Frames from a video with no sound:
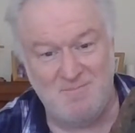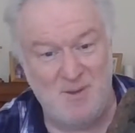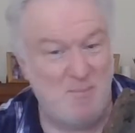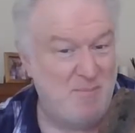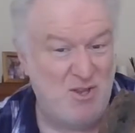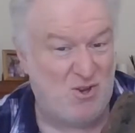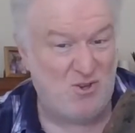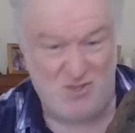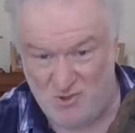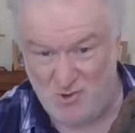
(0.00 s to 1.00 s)
But maybe you could
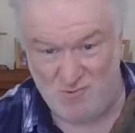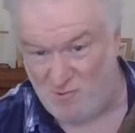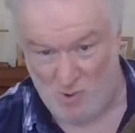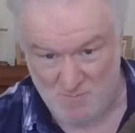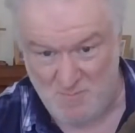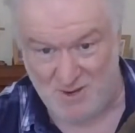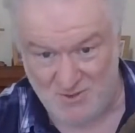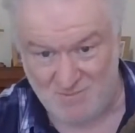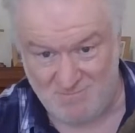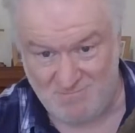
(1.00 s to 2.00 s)
just do it for one person.